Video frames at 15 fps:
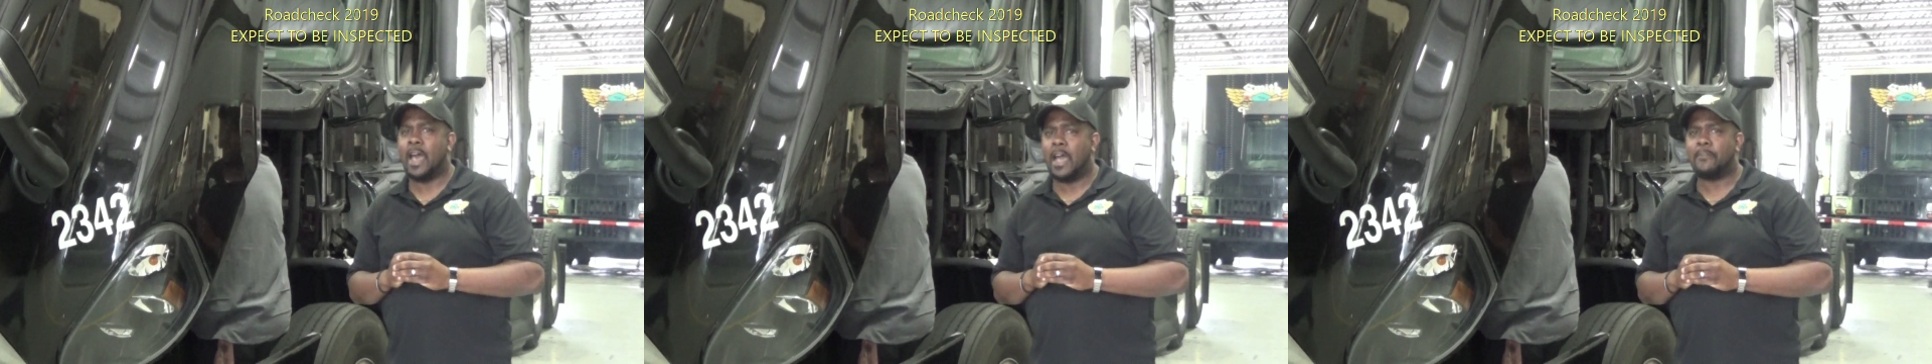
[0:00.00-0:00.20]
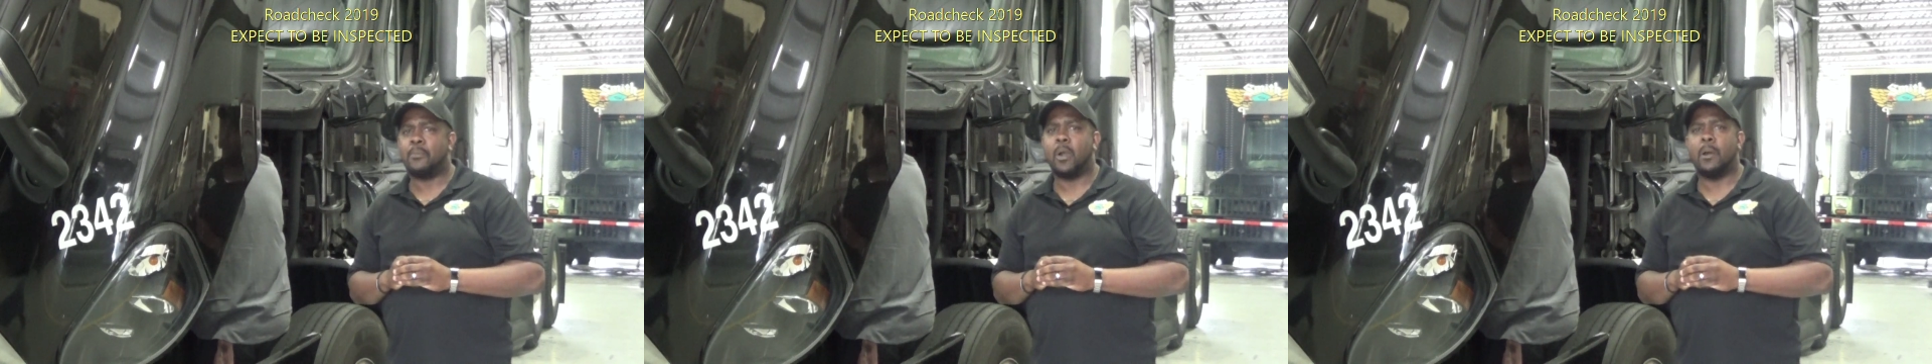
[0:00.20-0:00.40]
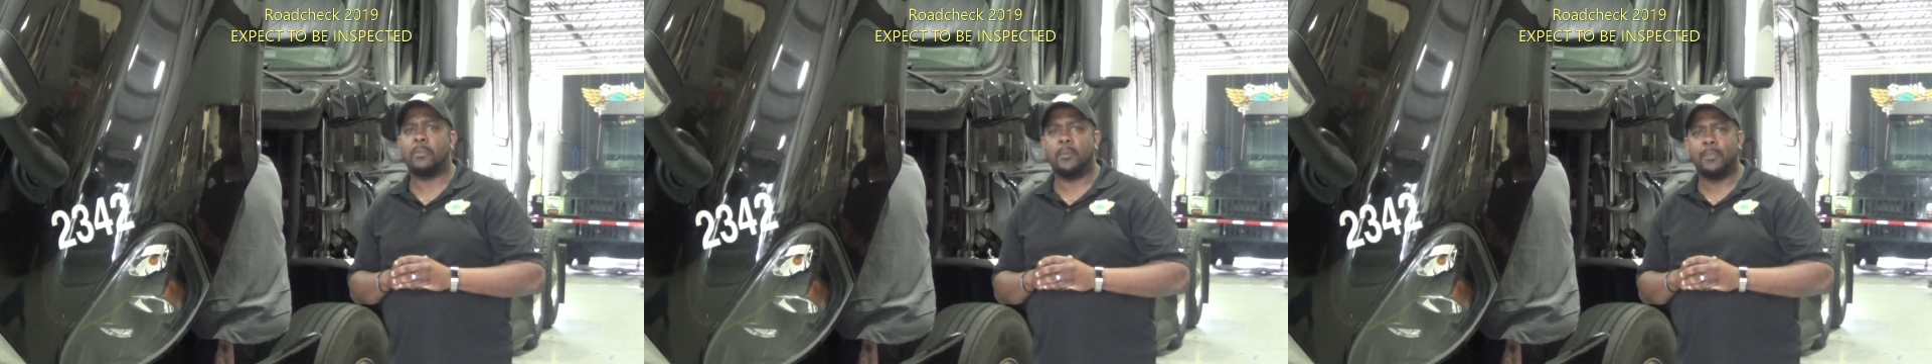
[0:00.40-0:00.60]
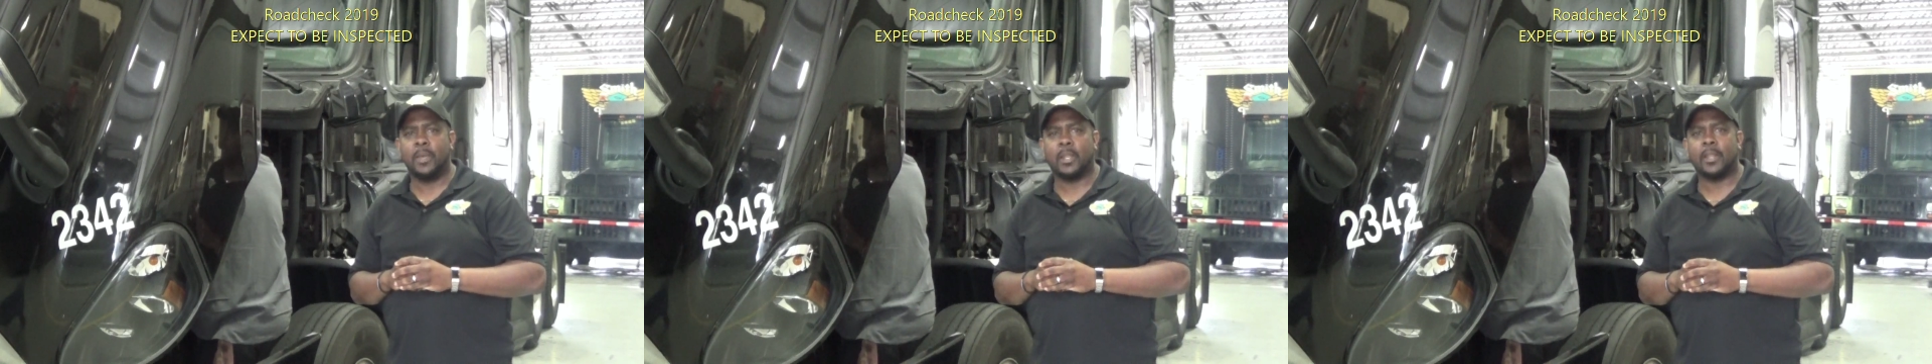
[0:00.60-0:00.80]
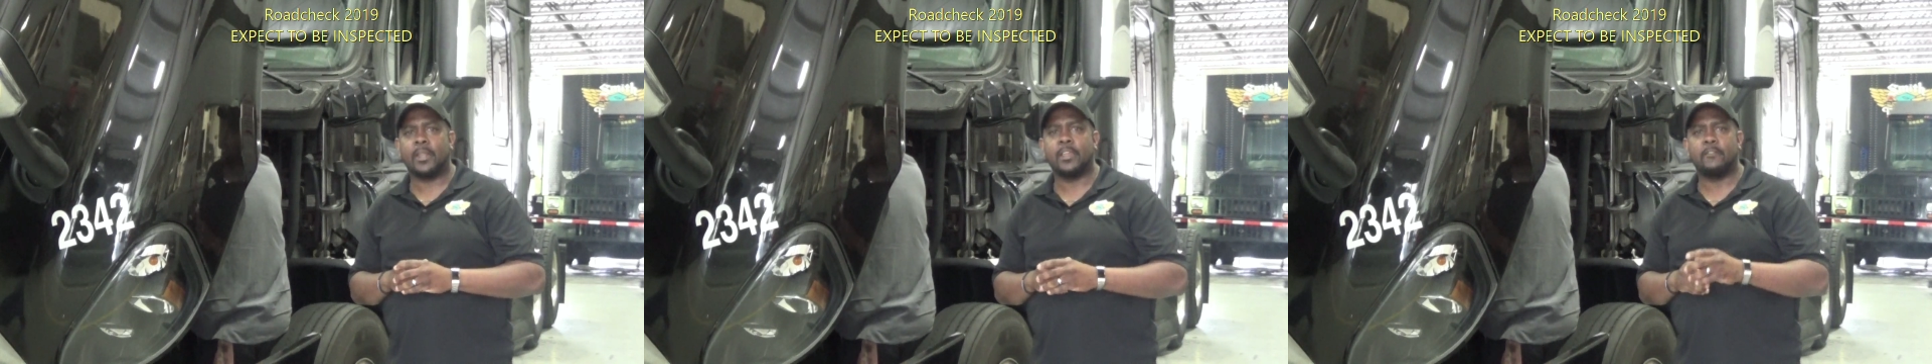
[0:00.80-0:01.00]
high
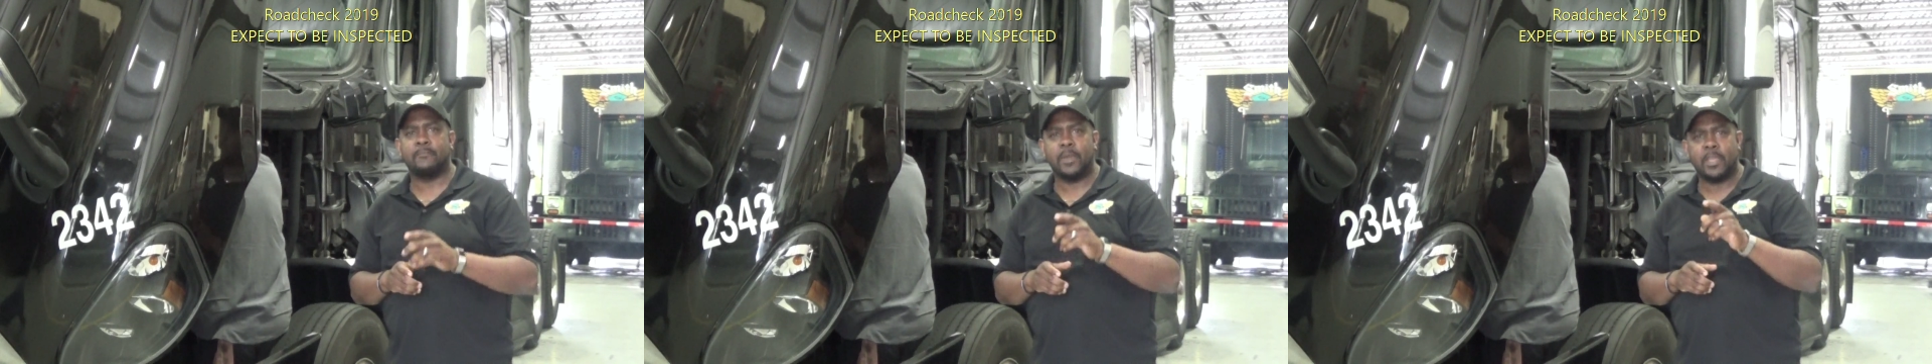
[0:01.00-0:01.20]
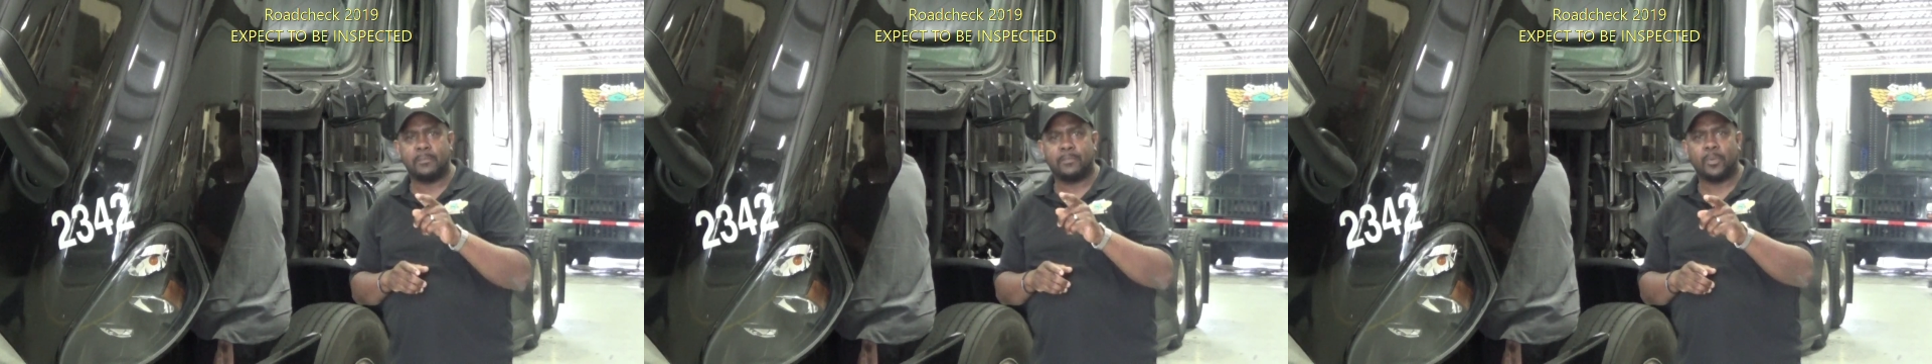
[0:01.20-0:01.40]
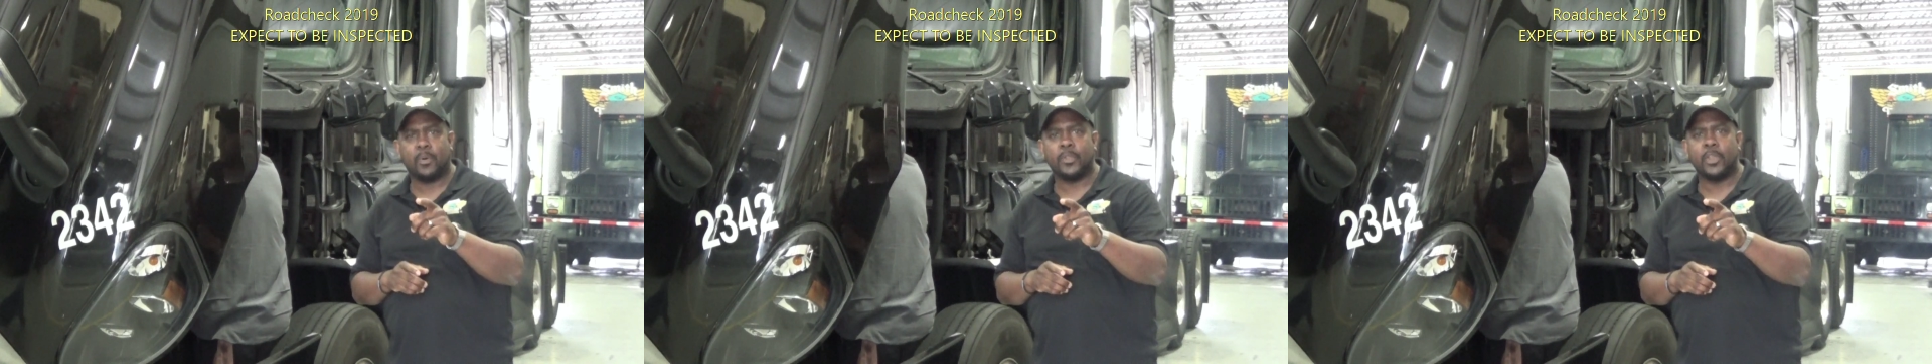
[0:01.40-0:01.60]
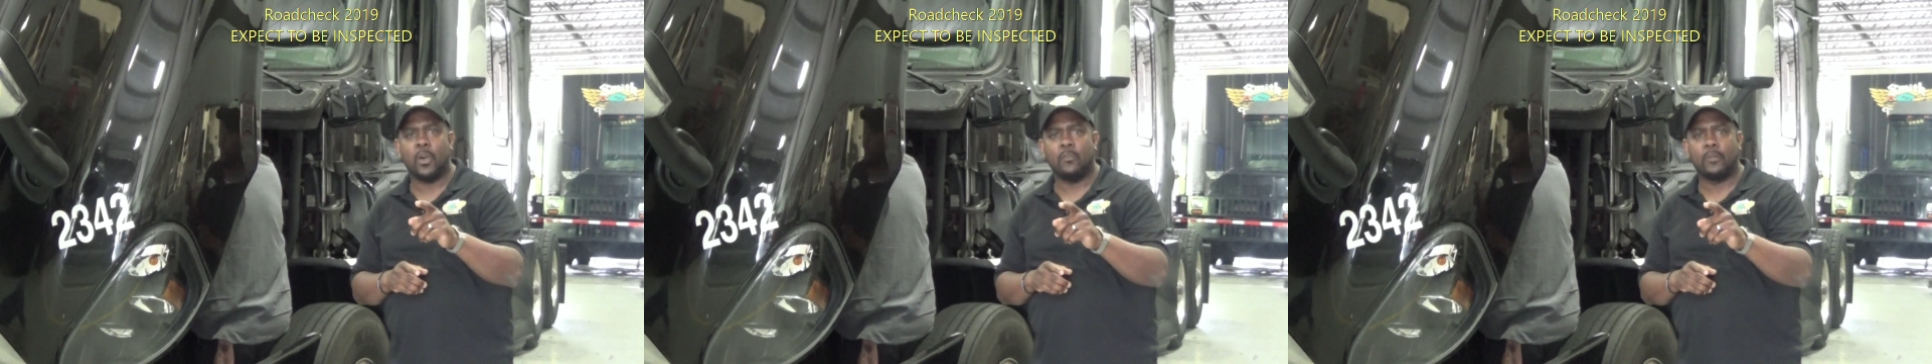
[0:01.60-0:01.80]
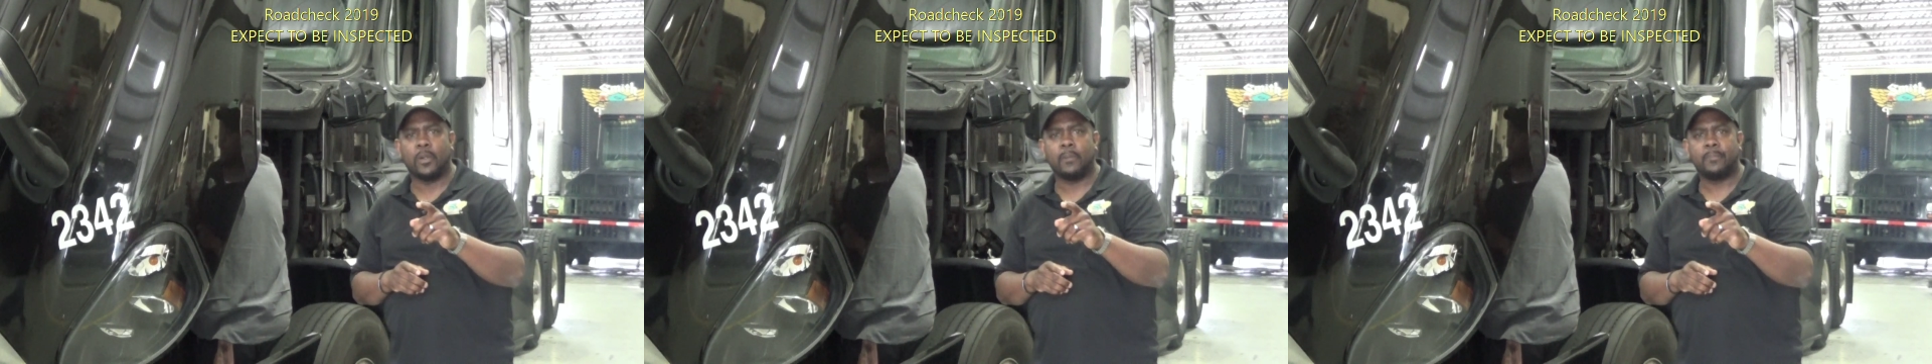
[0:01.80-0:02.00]
probability of being pulled
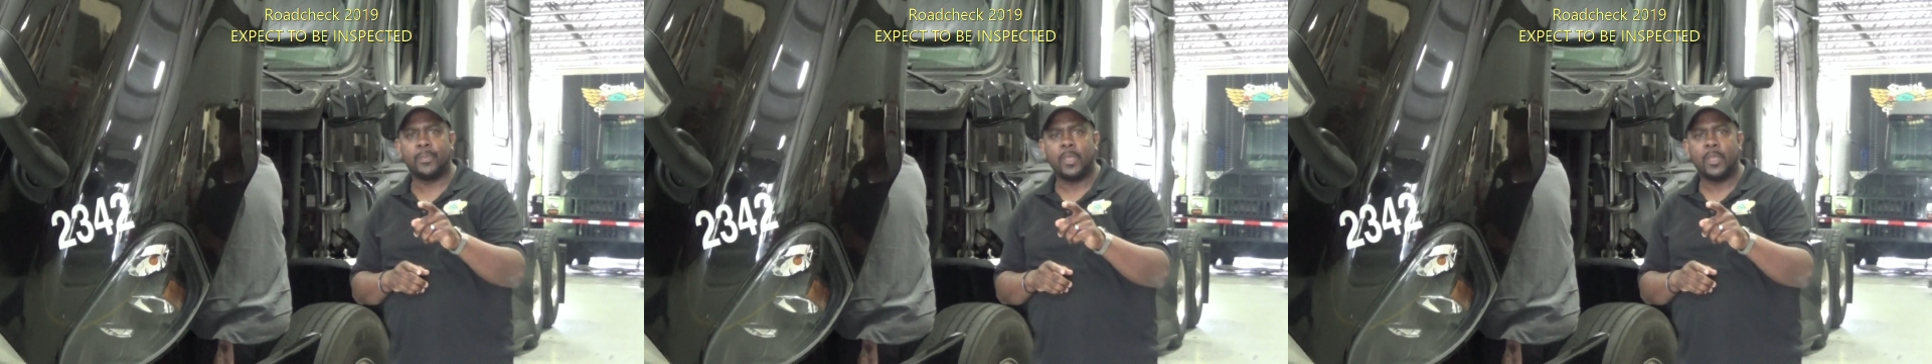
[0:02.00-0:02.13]
over.